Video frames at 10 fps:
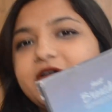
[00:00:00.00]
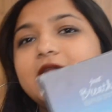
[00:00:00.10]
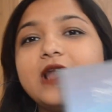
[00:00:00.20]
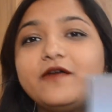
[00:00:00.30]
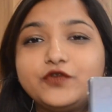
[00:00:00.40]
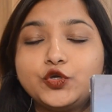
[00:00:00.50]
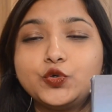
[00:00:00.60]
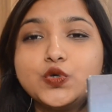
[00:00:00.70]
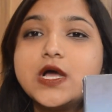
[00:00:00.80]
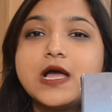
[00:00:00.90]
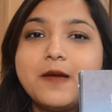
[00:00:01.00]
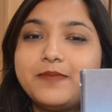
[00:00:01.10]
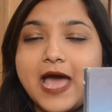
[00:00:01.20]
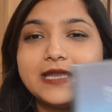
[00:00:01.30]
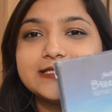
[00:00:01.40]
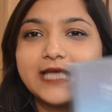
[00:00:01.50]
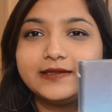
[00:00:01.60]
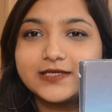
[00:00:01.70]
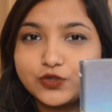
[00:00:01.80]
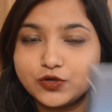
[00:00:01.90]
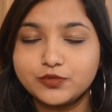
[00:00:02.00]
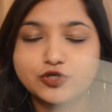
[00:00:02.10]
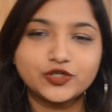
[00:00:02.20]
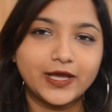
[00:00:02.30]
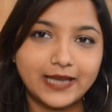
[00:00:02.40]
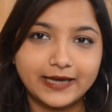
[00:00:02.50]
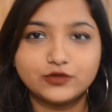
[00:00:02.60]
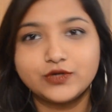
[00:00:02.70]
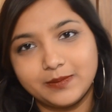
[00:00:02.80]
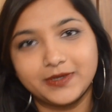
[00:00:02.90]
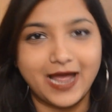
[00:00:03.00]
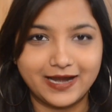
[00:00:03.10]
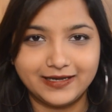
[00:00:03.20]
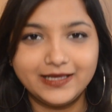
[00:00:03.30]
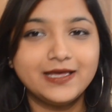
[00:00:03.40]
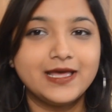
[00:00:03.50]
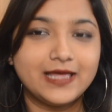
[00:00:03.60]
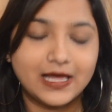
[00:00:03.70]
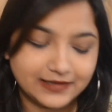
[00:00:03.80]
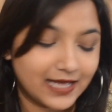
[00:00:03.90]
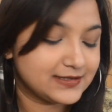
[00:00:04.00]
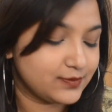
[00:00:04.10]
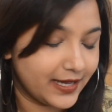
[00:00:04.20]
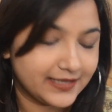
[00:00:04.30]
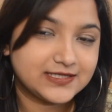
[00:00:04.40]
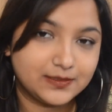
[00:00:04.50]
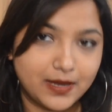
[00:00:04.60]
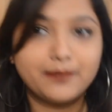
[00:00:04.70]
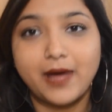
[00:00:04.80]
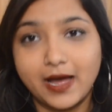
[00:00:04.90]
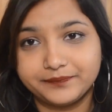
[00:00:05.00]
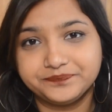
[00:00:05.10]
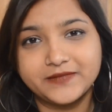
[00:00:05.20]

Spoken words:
I love to plan inside this notebook, so I like to keep it handy, and that's why it's in my bag.